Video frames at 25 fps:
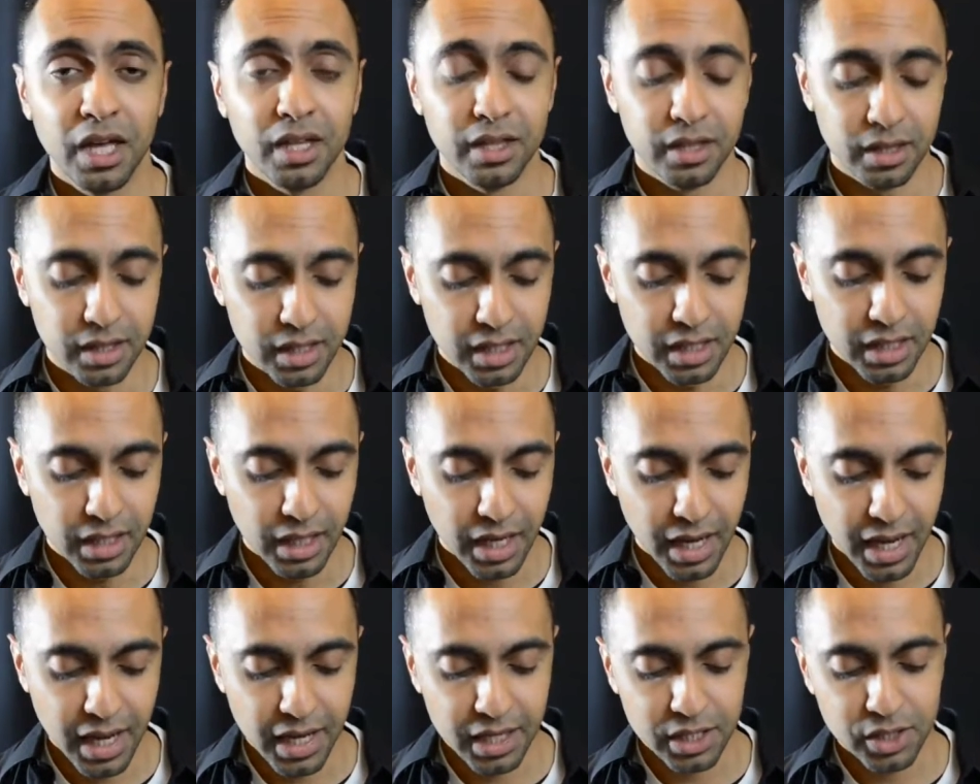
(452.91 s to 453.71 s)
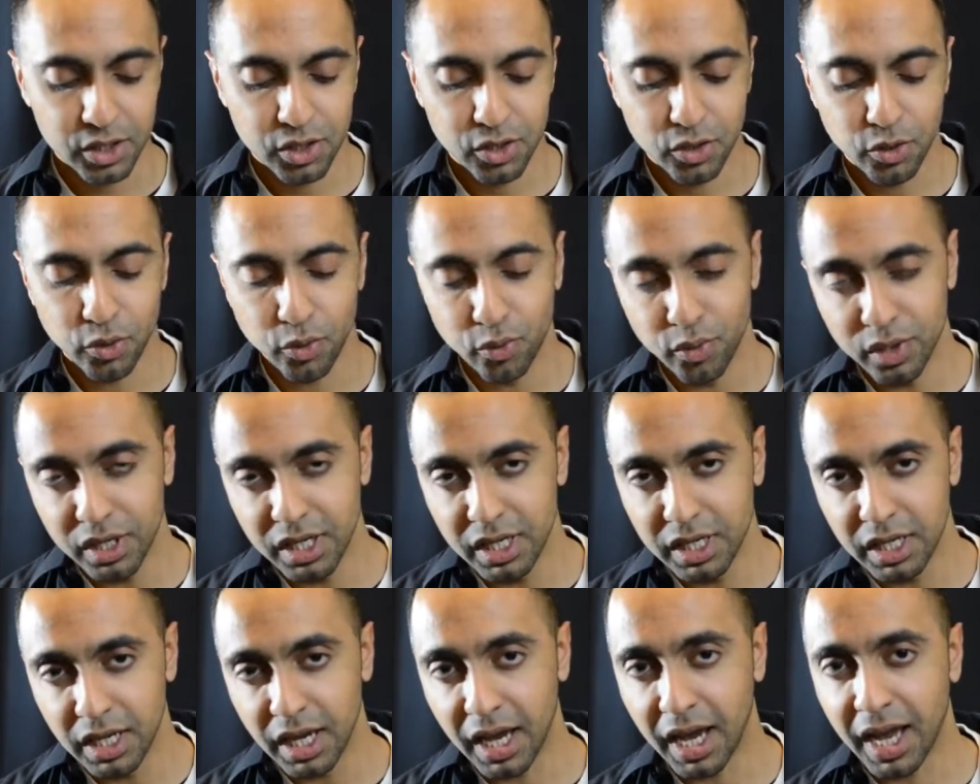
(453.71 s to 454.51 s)
The
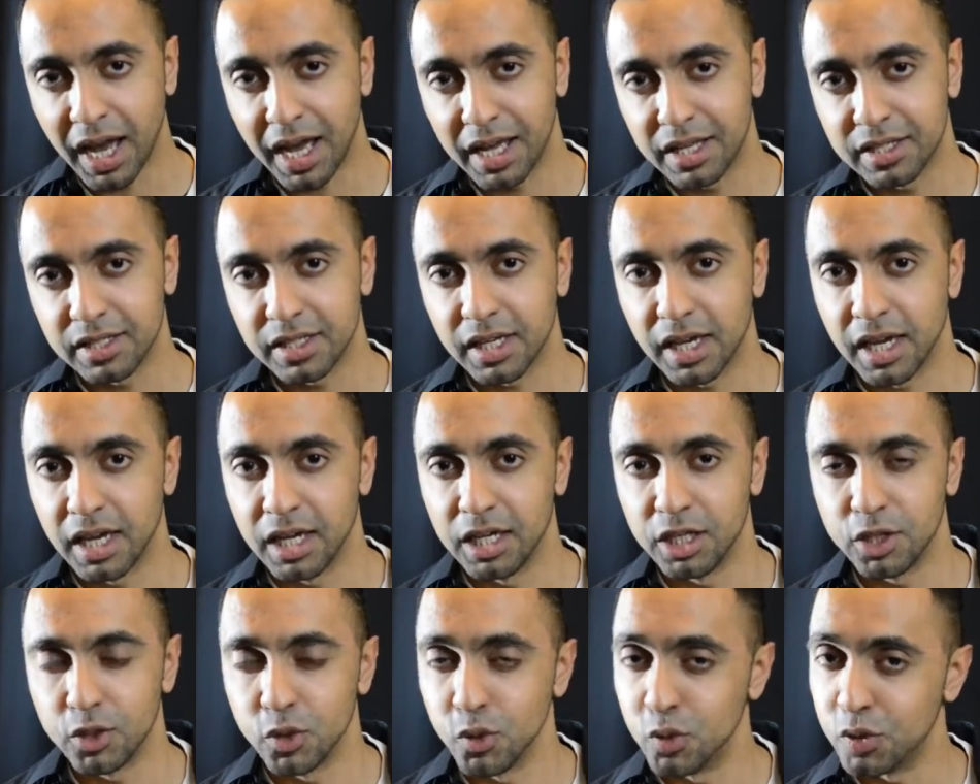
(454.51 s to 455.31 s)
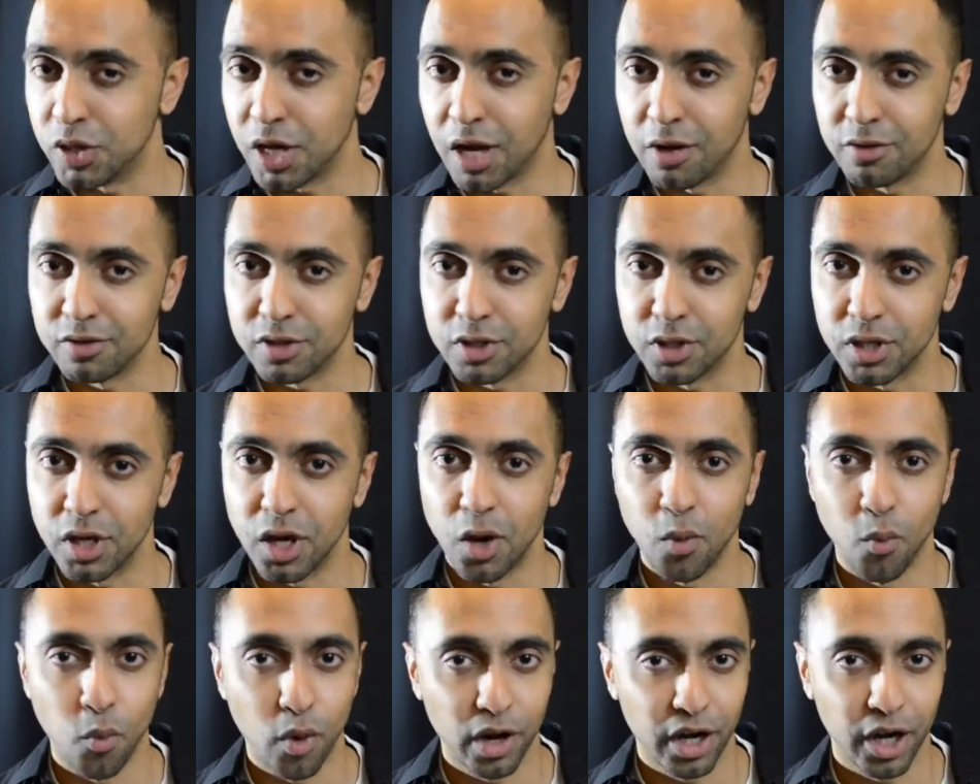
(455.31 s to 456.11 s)
S3 has a
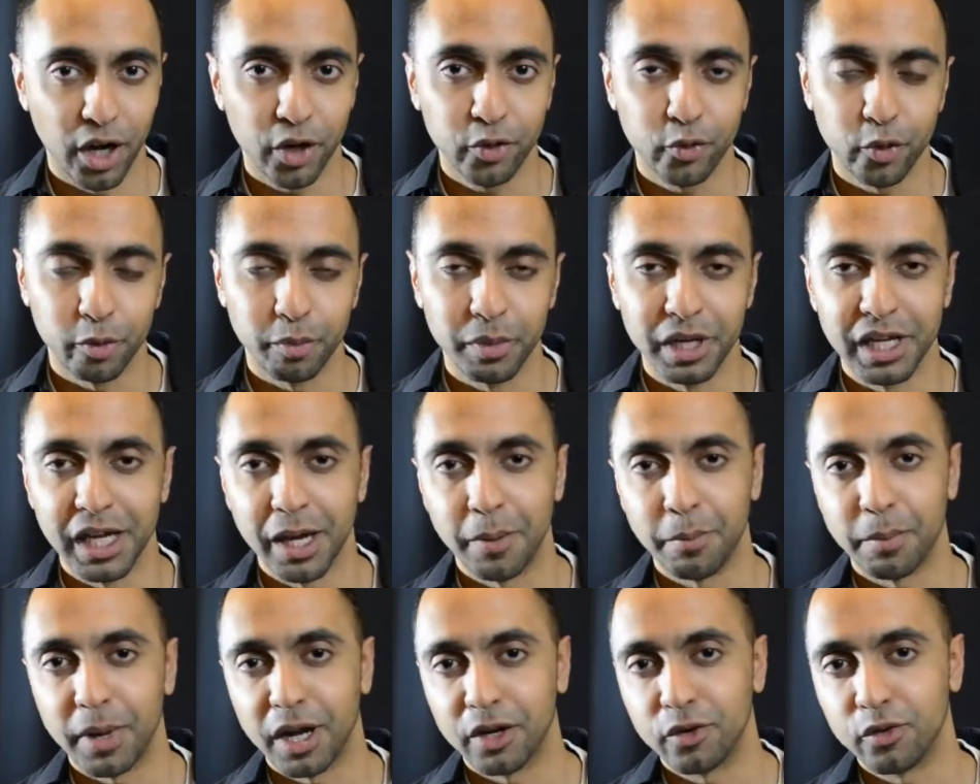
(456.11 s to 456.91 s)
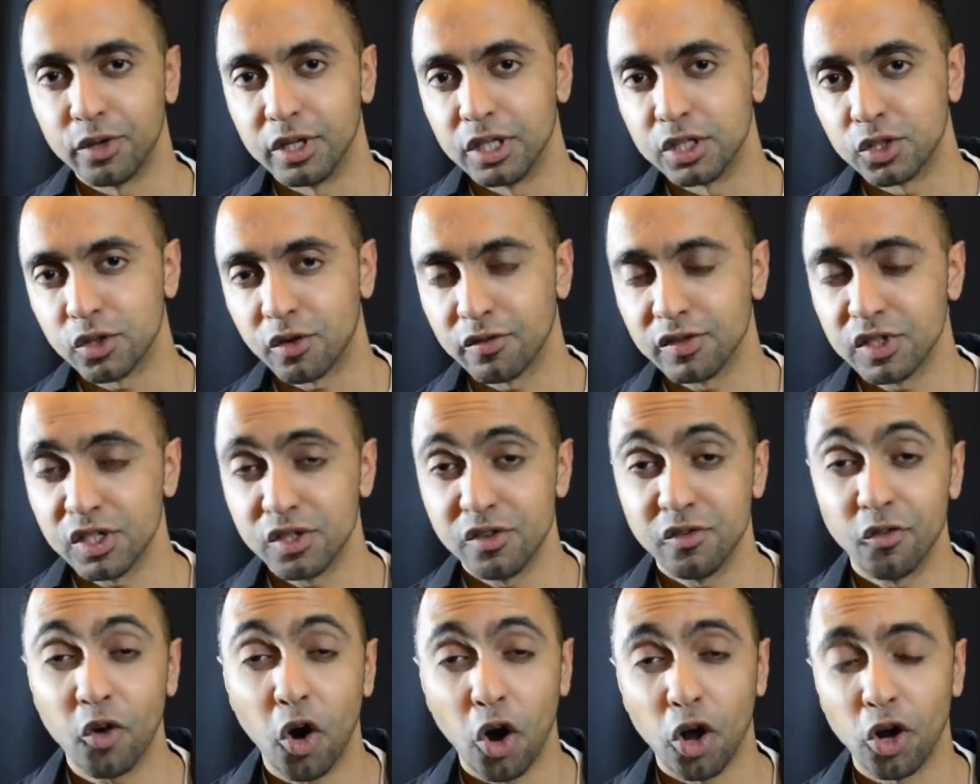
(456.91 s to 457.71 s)
2100 milliamp battery, so
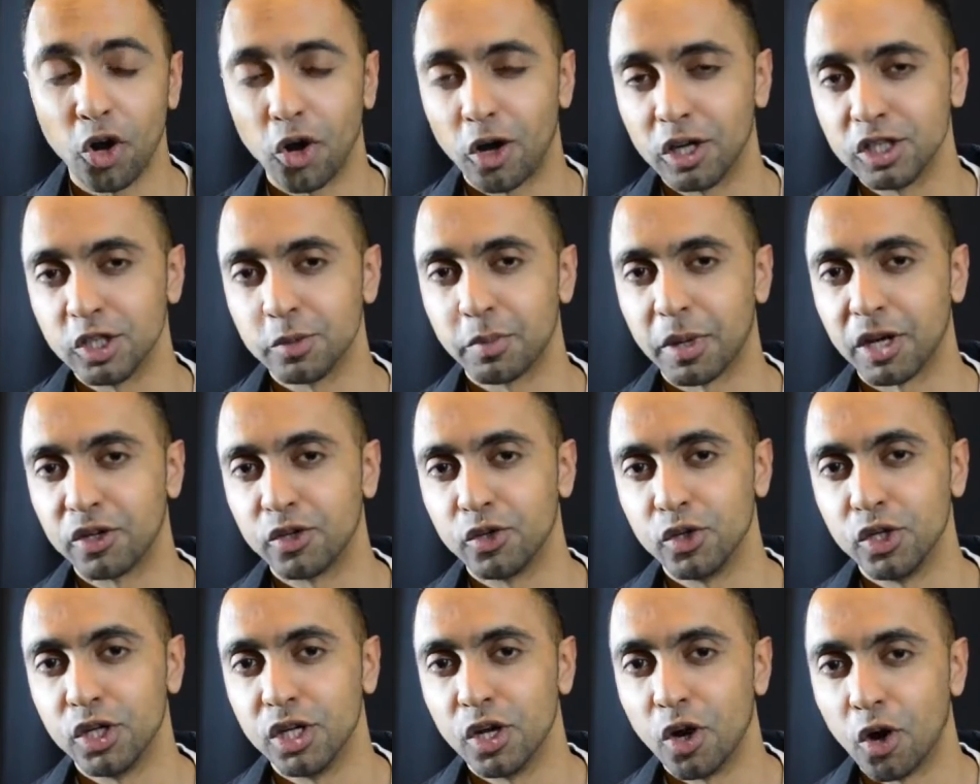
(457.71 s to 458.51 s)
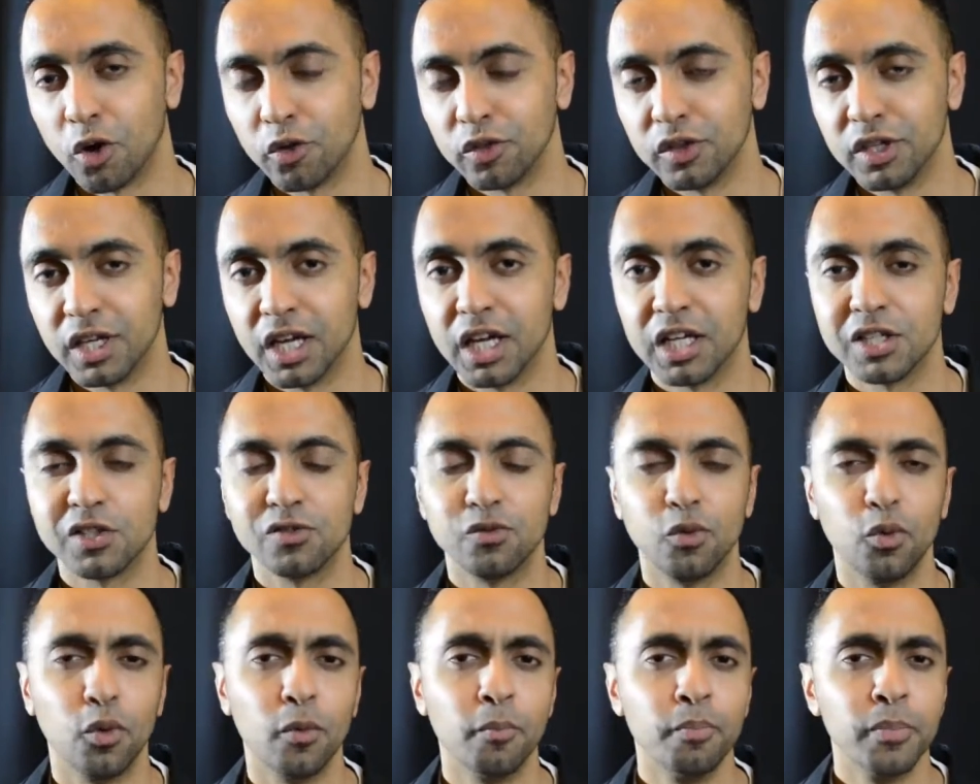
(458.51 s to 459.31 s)
obviously you've got a larger battery on the
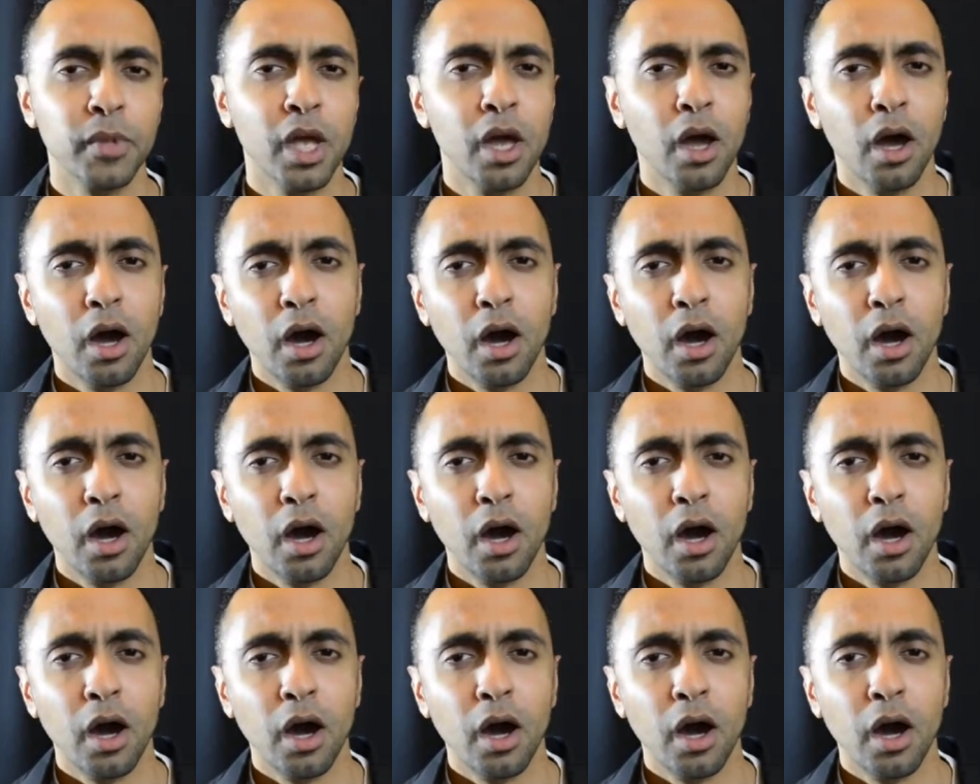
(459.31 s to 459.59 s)
S4.